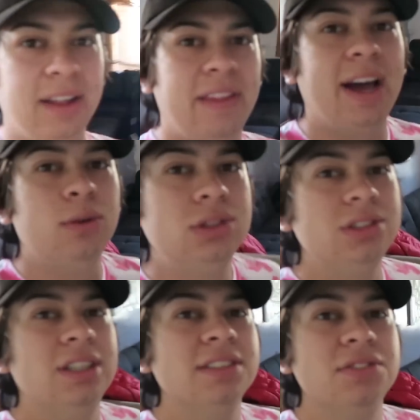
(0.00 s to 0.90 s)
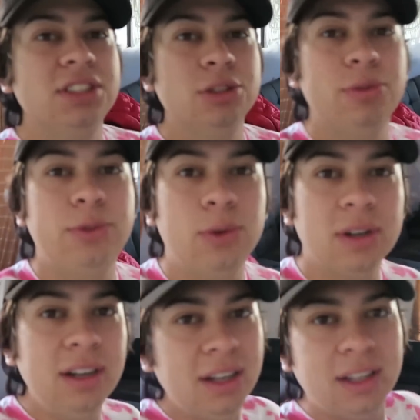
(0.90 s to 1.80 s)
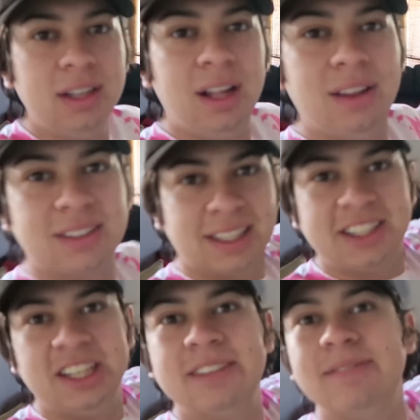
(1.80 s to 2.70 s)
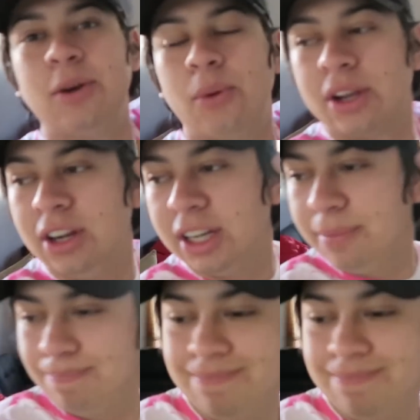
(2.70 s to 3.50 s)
the house. You guys have seen this before. Looks like they're working on it.